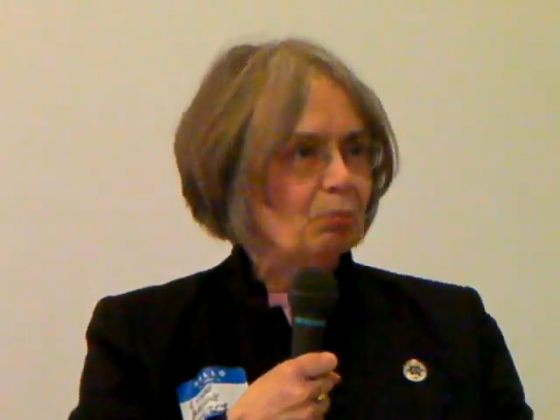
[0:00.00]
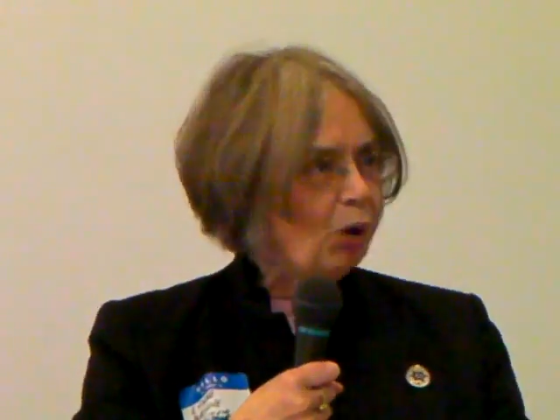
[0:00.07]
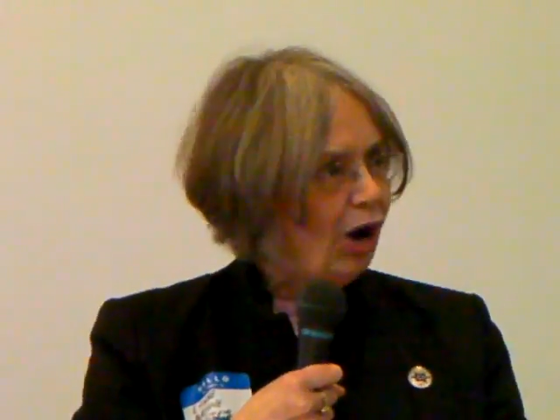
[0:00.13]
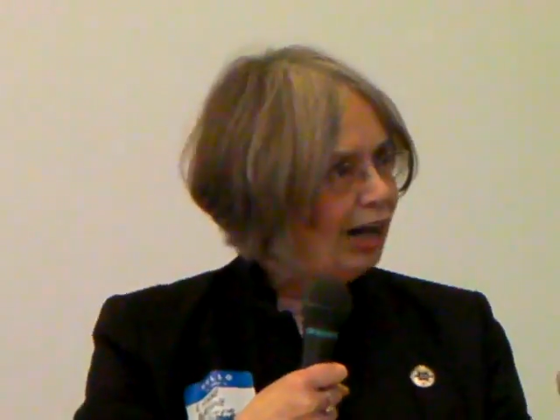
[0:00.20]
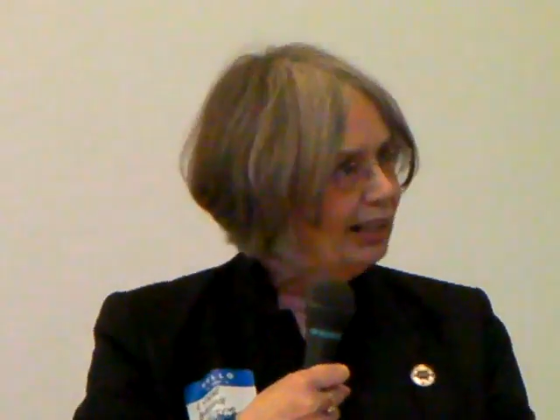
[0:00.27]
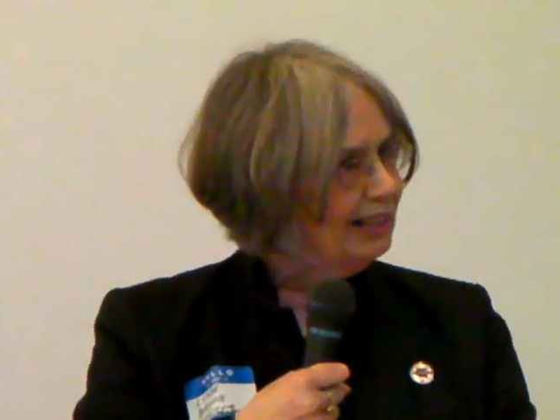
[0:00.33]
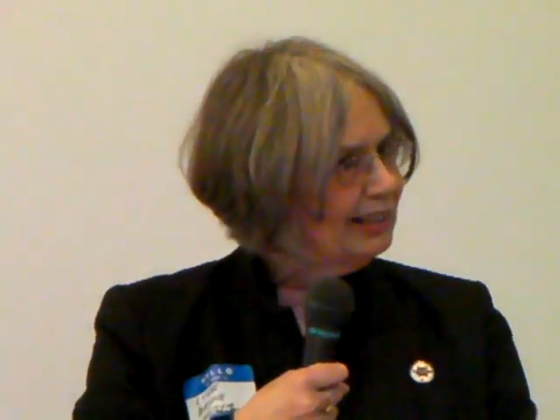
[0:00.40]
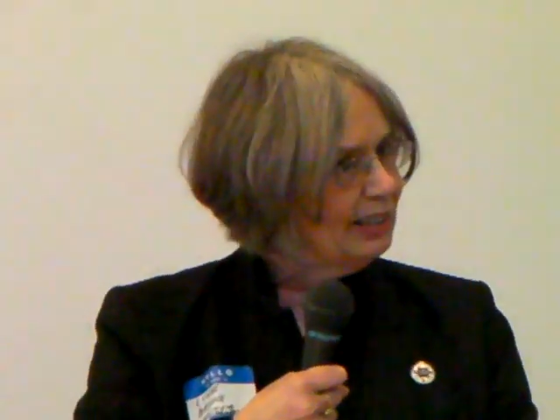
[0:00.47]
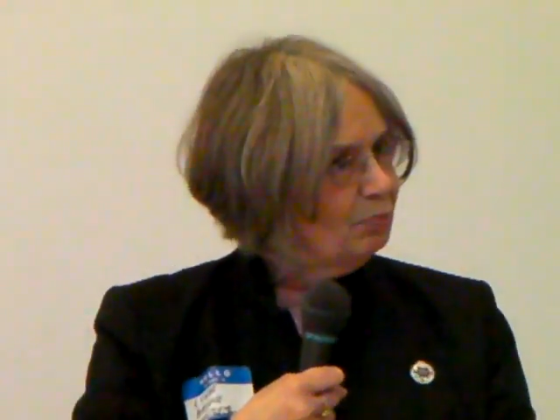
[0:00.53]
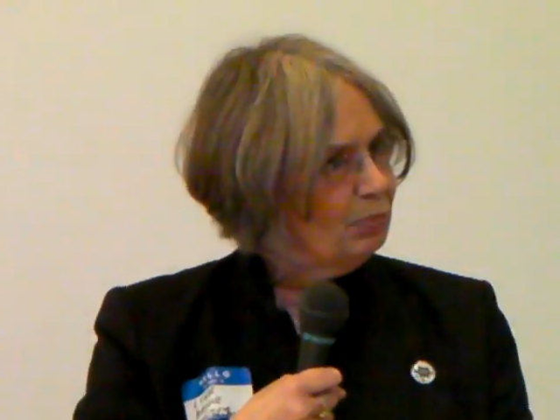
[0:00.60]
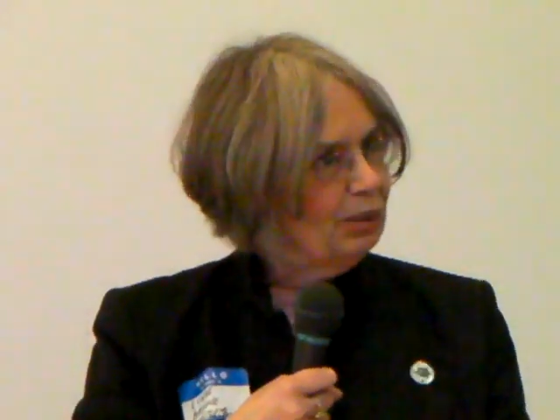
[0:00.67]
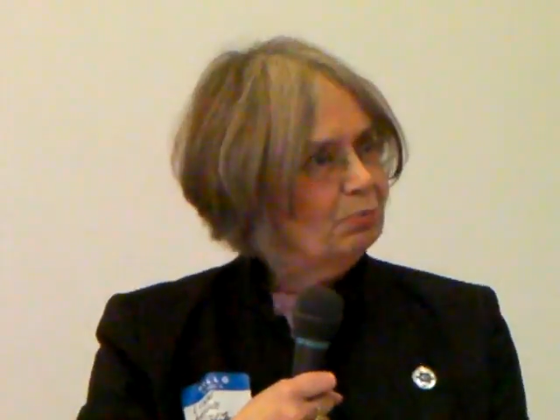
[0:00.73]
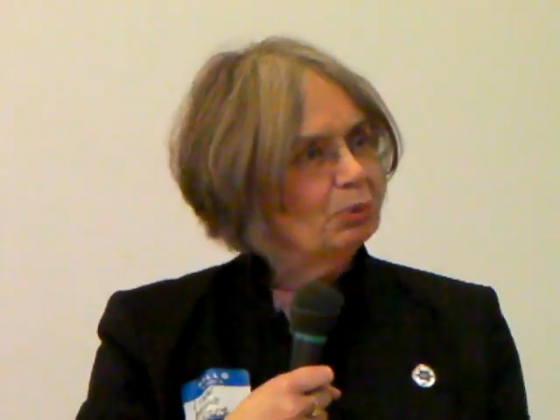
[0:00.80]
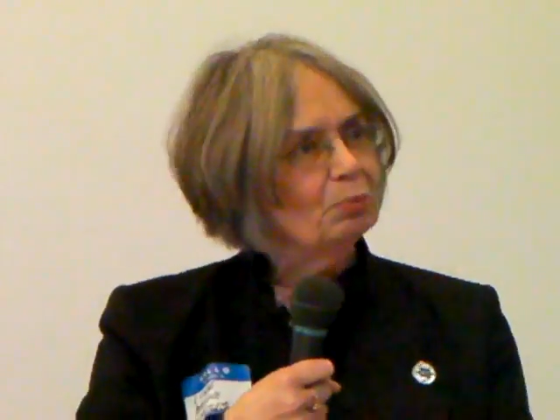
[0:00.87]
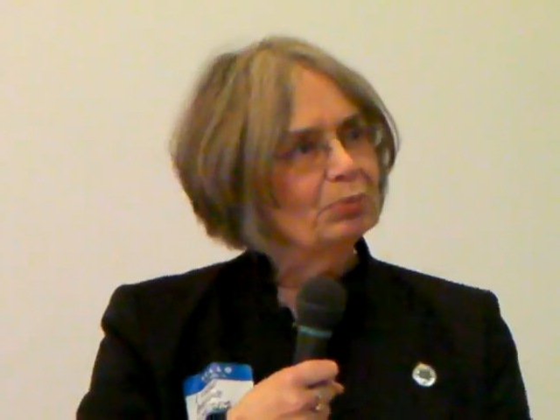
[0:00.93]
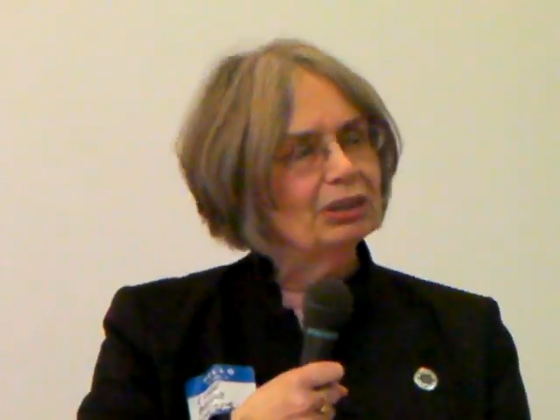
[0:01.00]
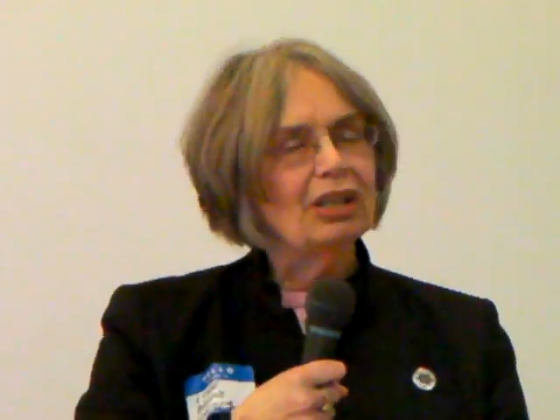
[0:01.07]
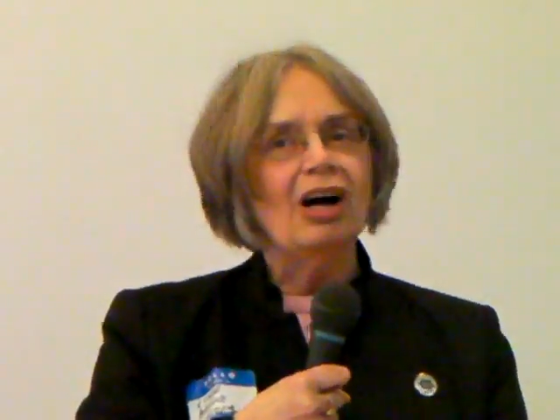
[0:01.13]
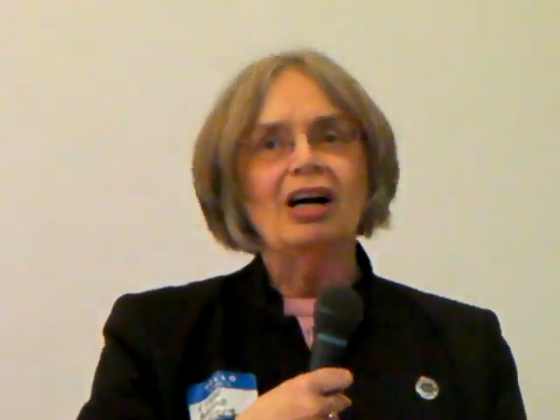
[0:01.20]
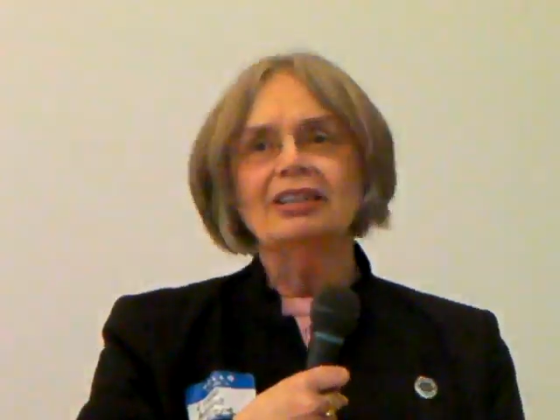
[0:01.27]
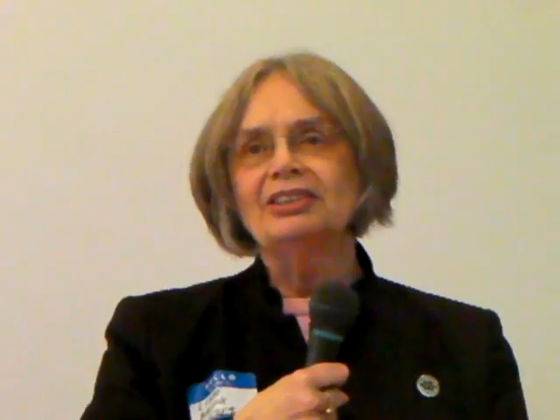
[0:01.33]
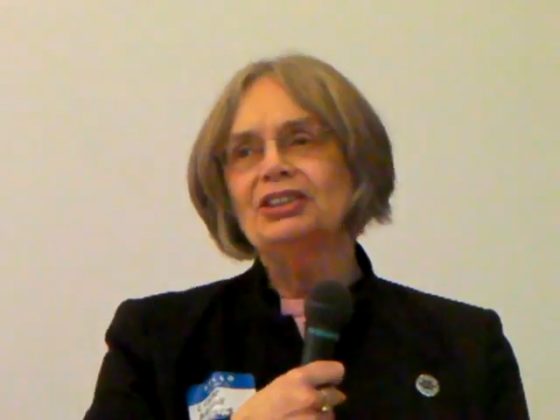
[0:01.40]
bodies that people
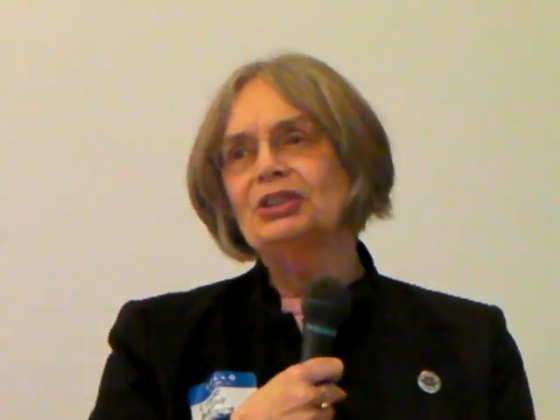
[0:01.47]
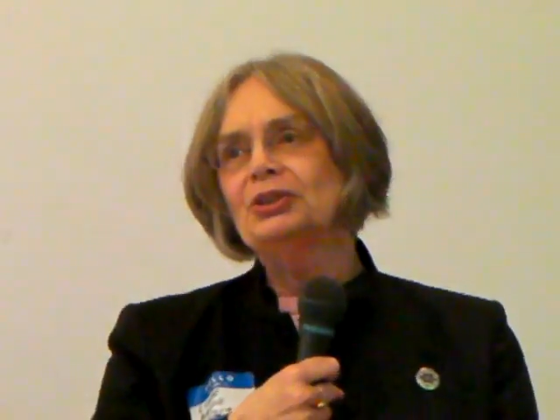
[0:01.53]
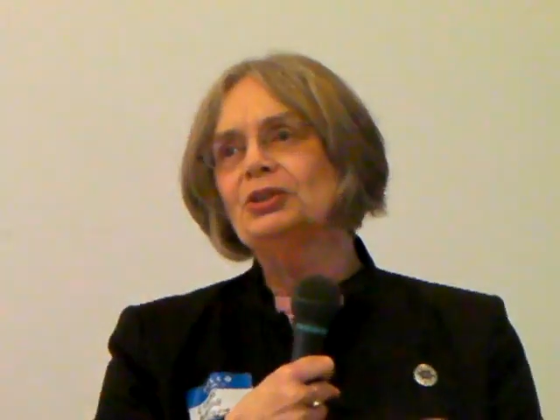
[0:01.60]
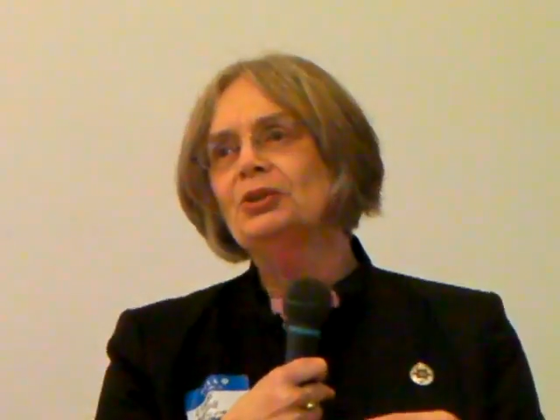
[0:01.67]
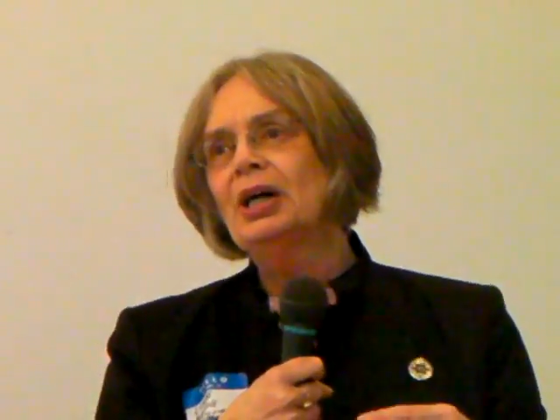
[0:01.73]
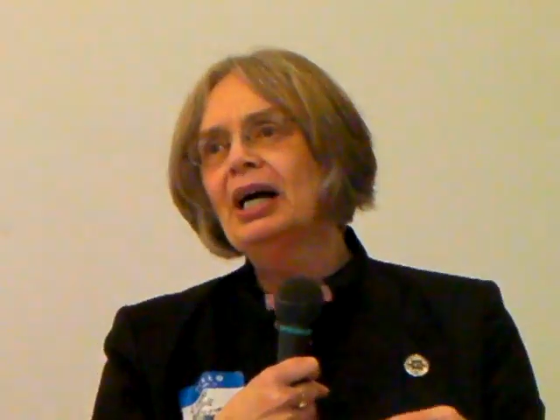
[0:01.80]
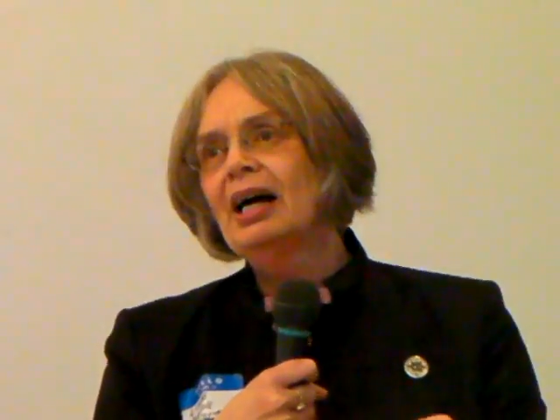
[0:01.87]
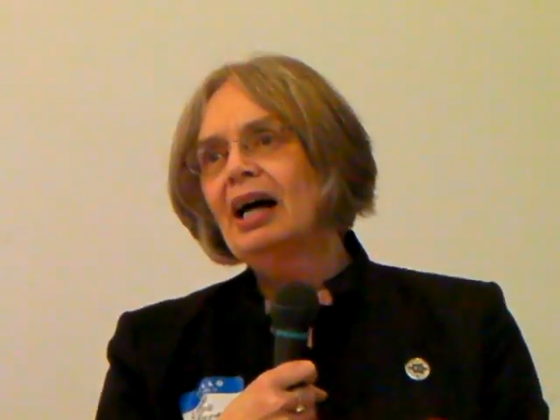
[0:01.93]
belong to